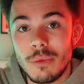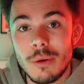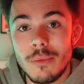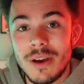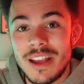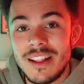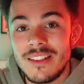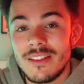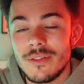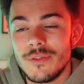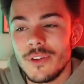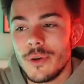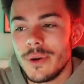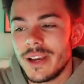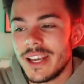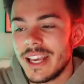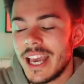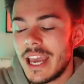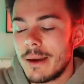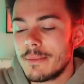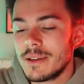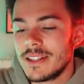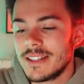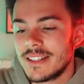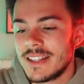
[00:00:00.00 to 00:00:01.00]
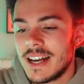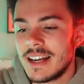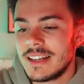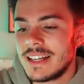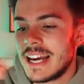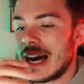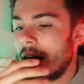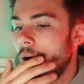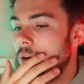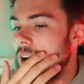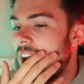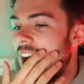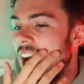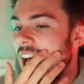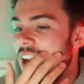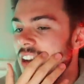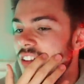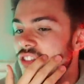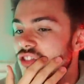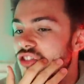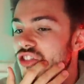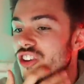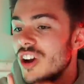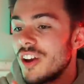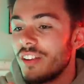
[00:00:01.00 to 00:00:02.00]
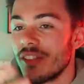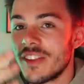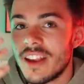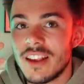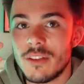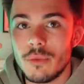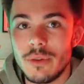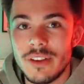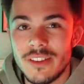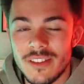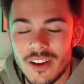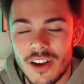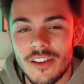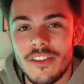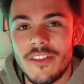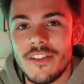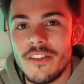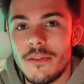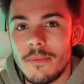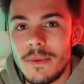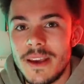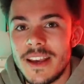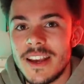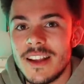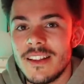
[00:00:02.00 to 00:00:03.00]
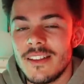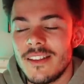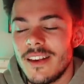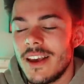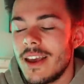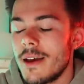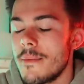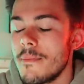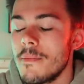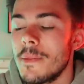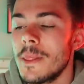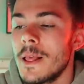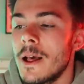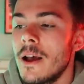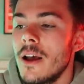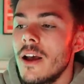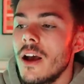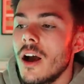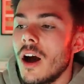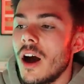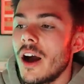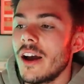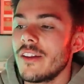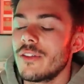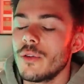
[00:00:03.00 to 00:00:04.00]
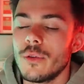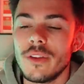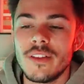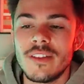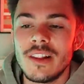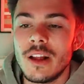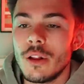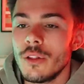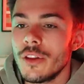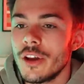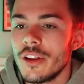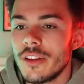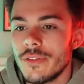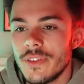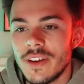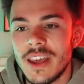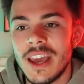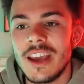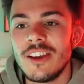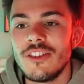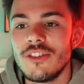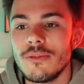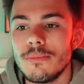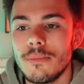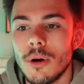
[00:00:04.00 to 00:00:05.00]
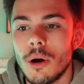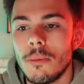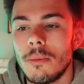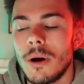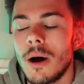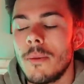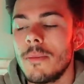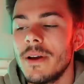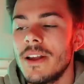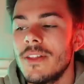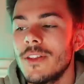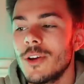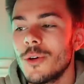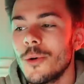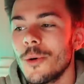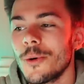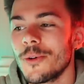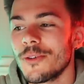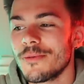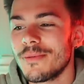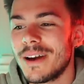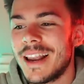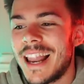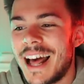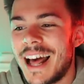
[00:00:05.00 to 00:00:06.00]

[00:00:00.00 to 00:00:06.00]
we were interviewing came and sat down. And just as we started speaking to him, I saw this little notification pop up in the corner of my